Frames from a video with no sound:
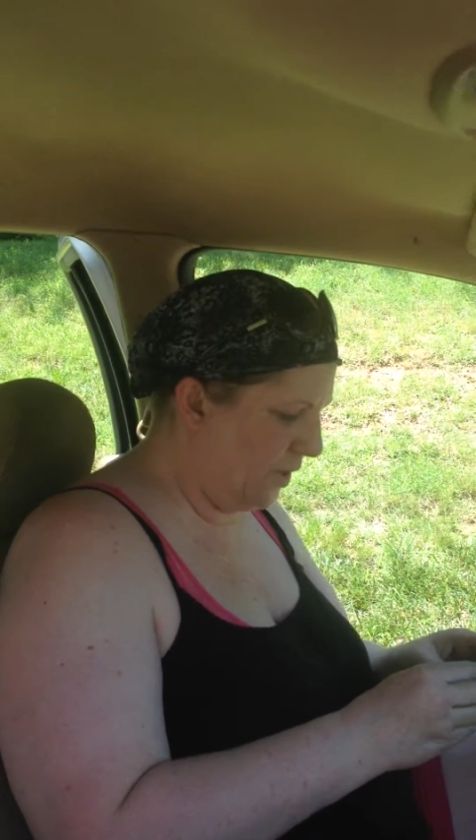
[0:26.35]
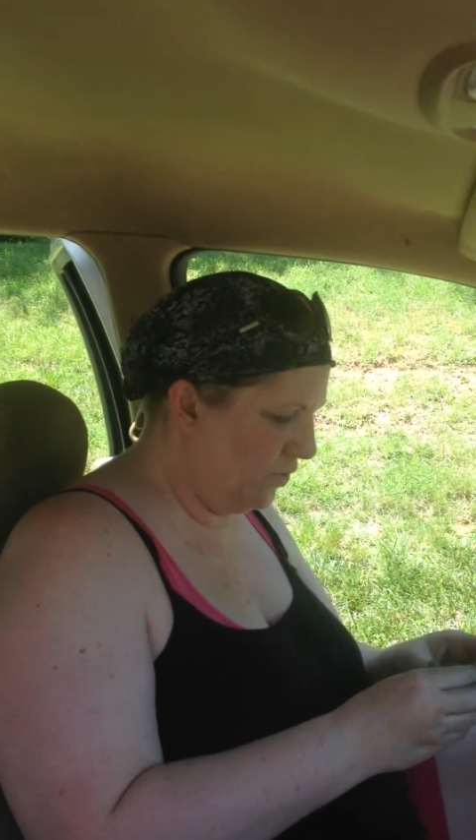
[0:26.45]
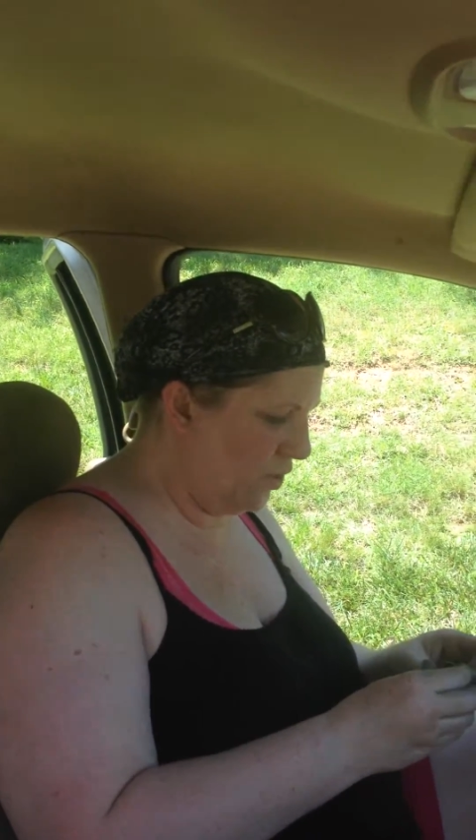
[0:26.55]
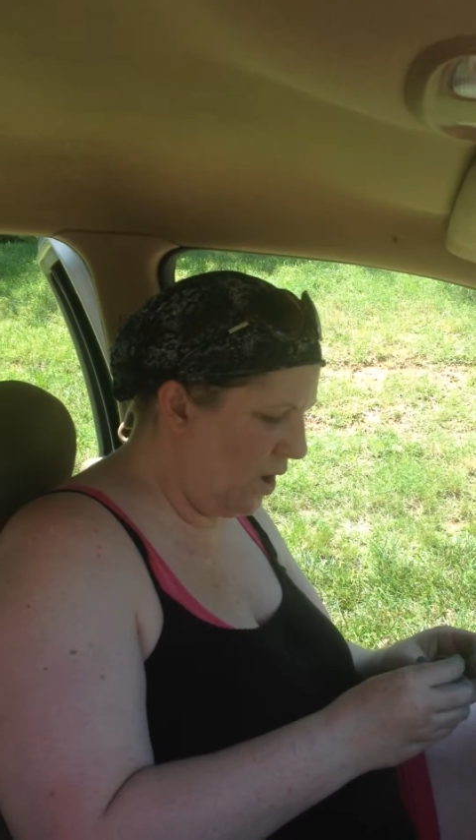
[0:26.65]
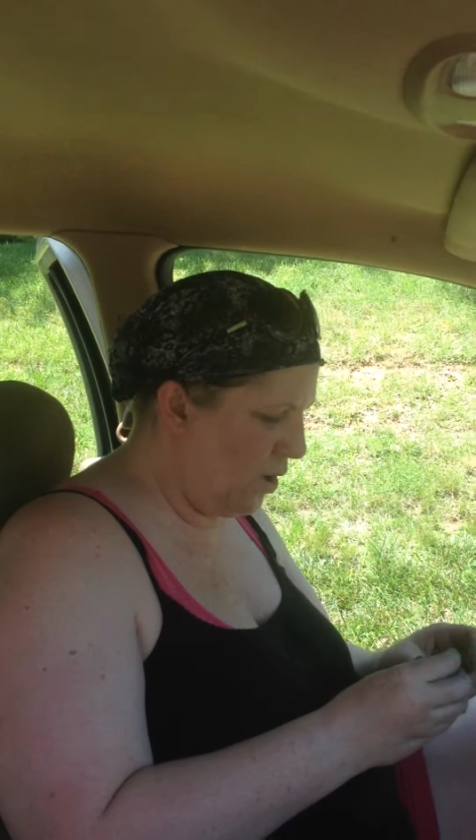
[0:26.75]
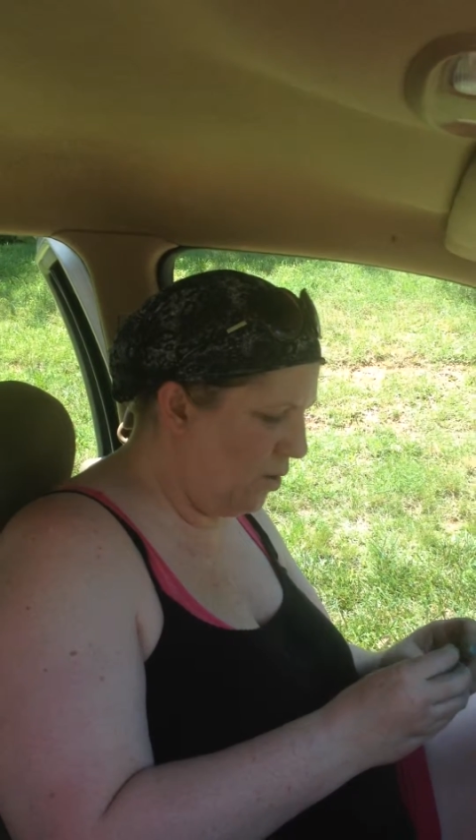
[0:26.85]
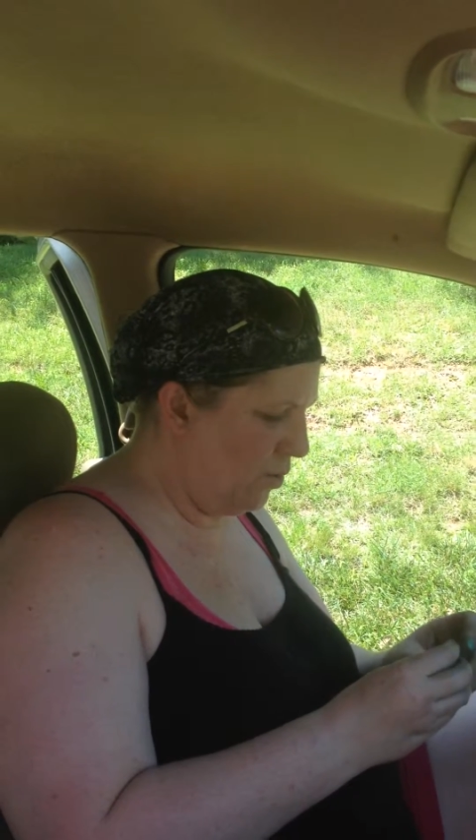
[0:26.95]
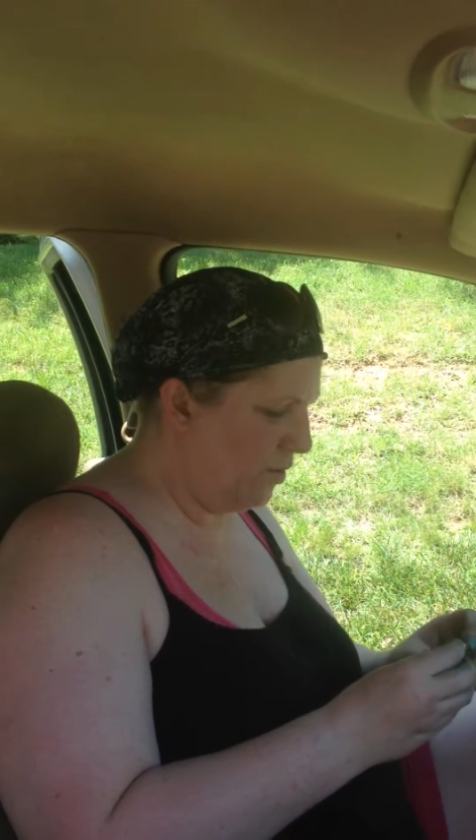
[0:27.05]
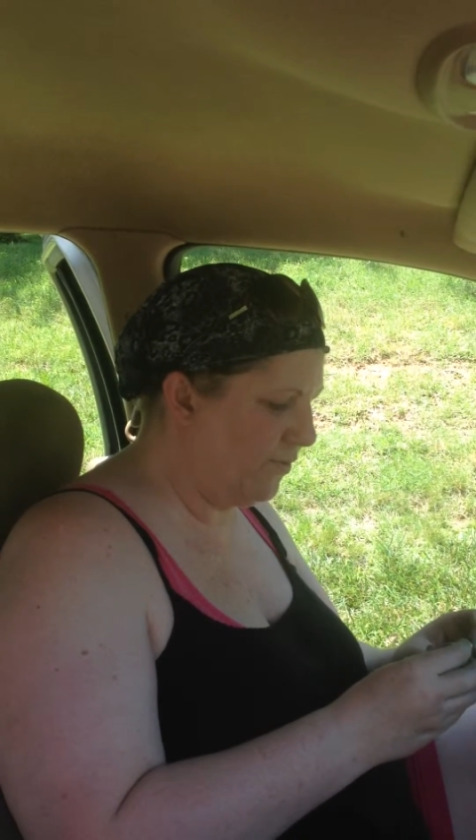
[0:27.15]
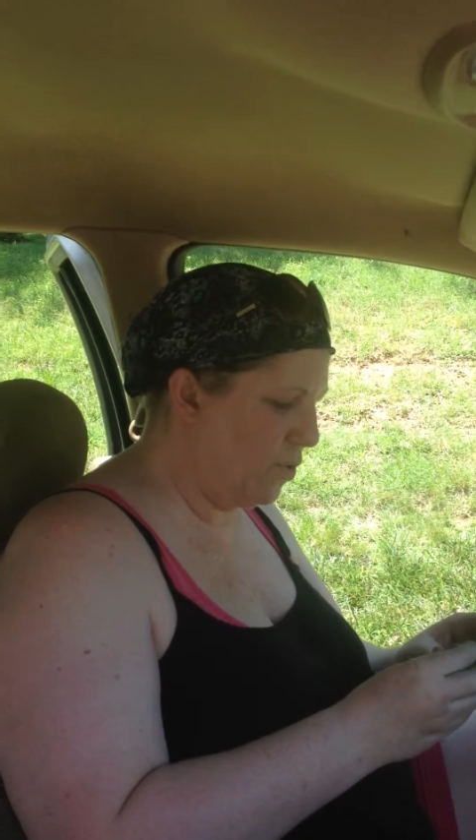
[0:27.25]

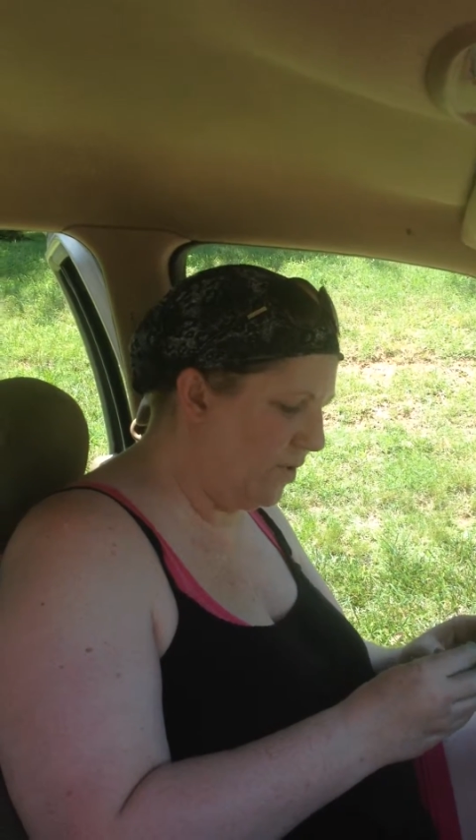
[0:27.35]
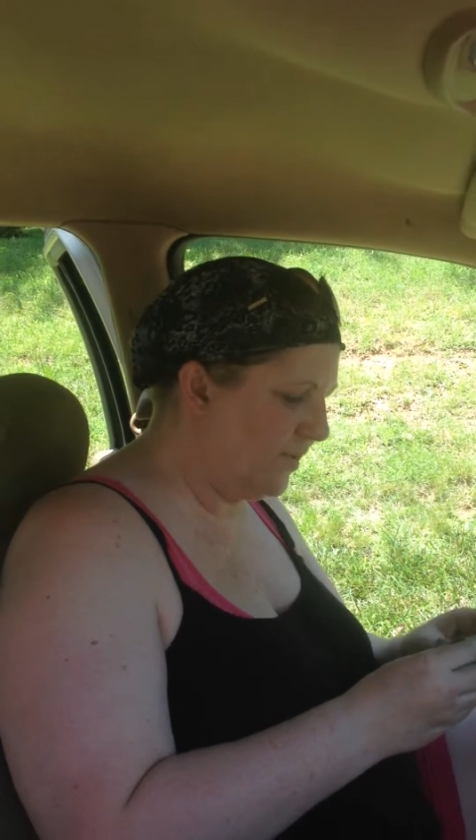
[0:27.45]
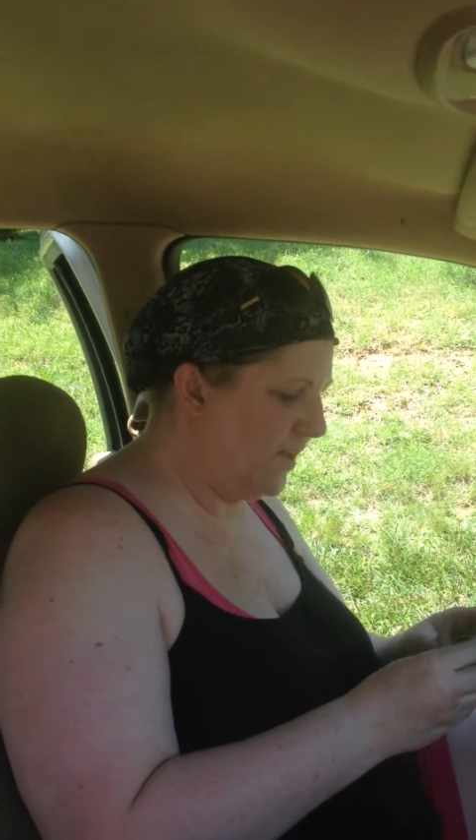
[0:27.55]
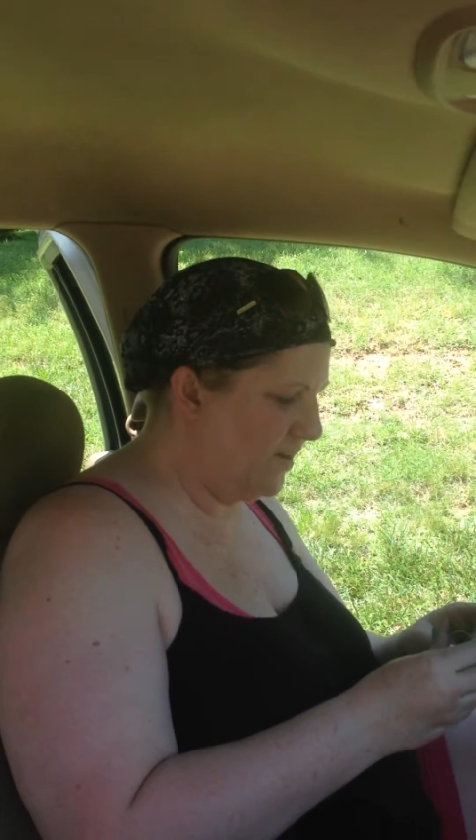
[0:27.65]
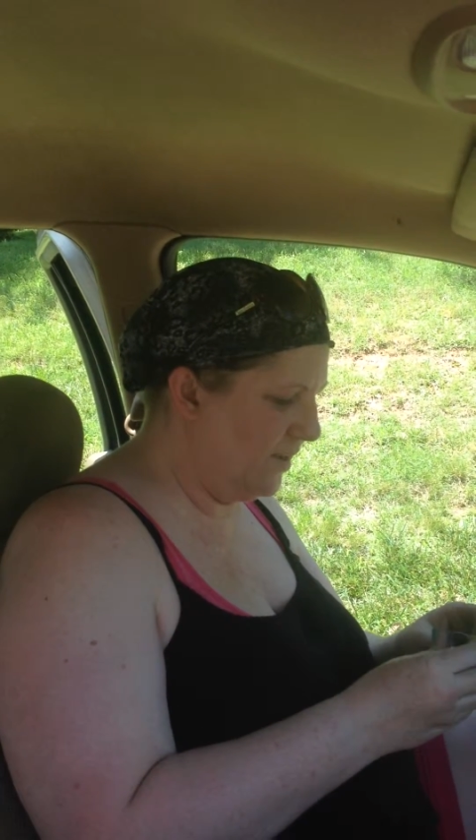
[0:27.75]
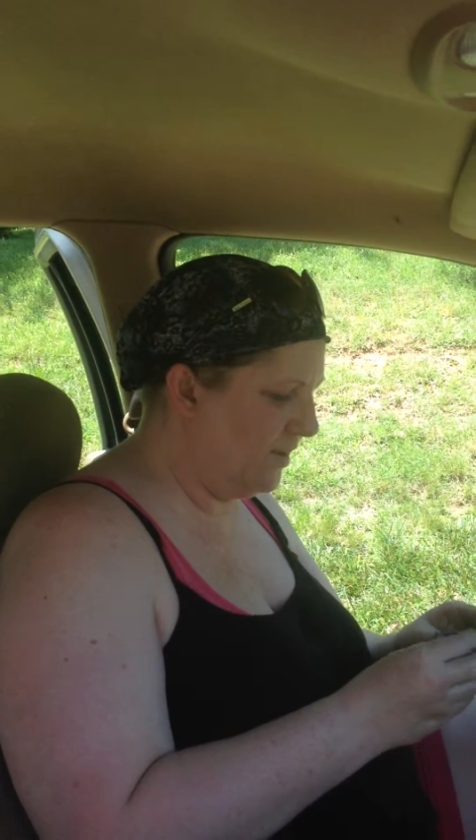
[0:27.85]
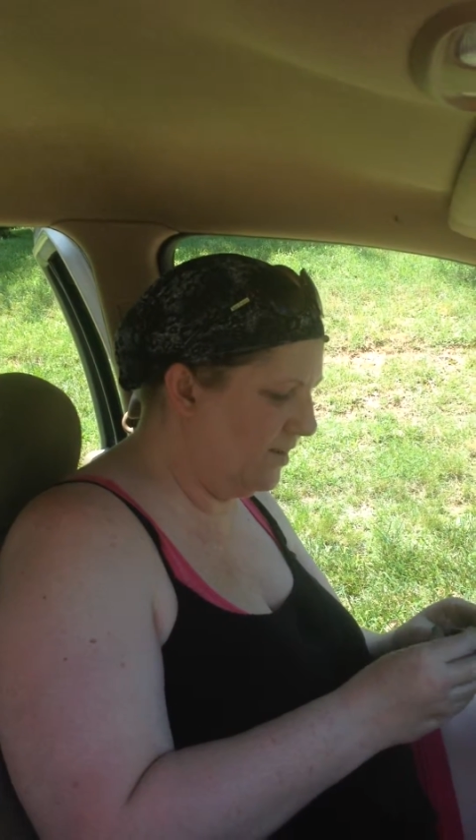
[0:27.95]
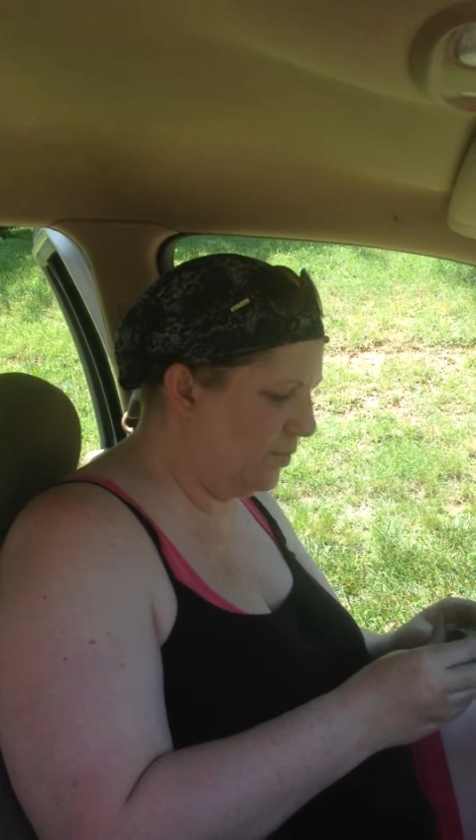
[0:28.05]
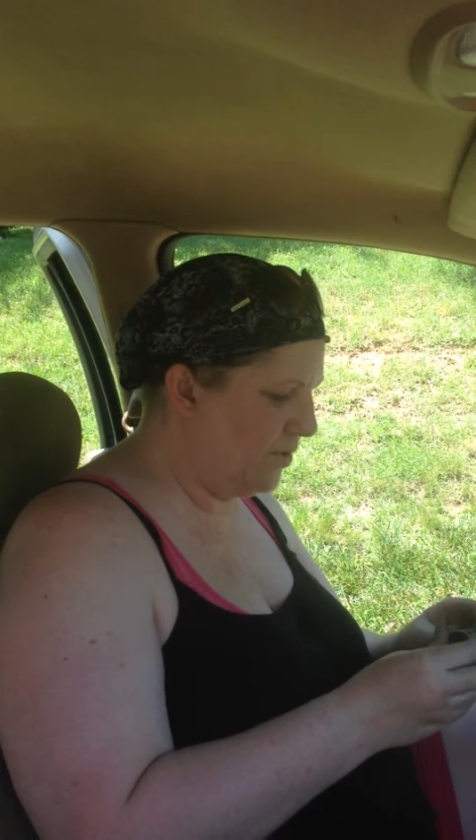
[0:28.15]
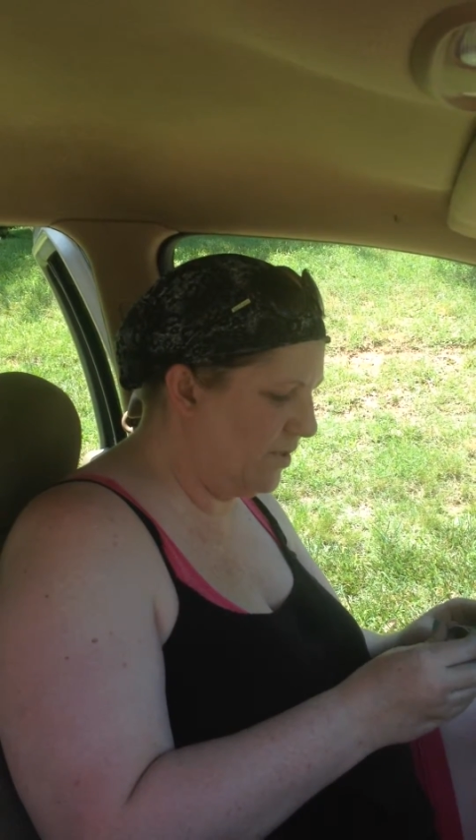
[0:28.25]
So of course I did the
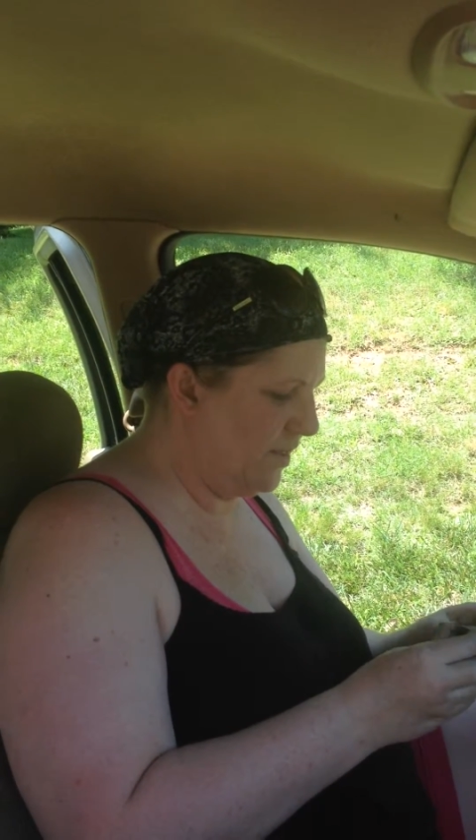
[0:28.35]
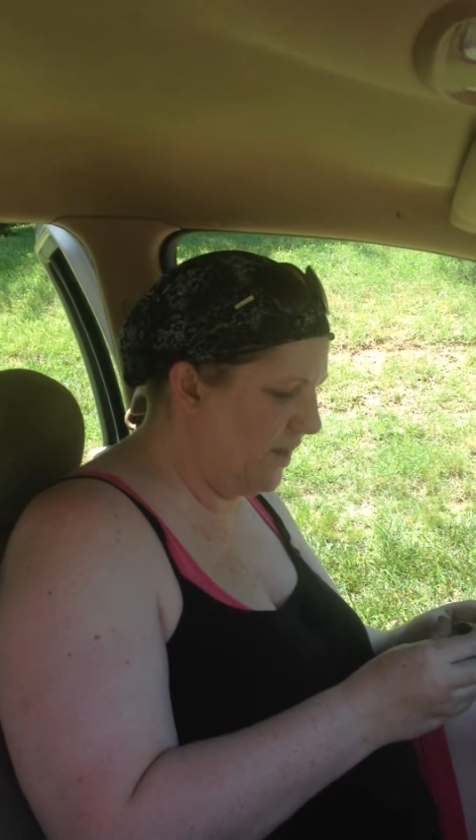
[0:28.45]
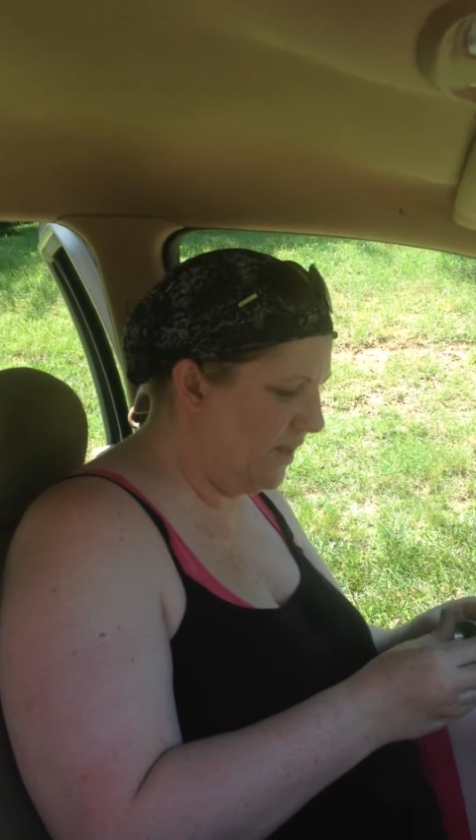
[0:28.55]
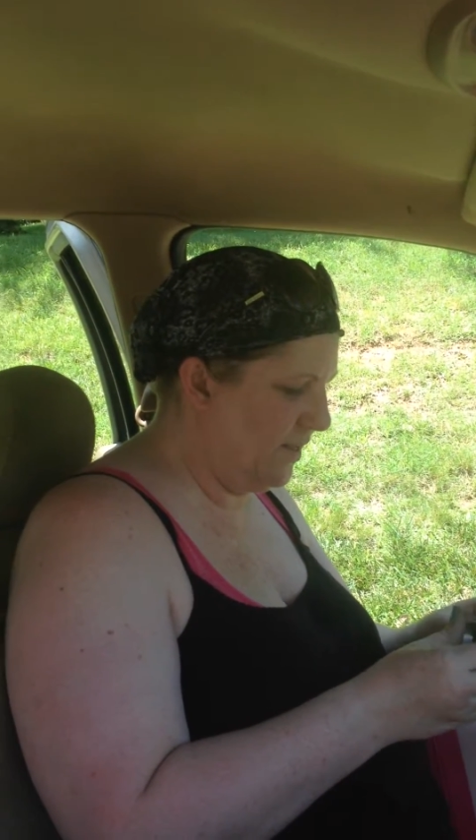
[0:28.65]
typical thing,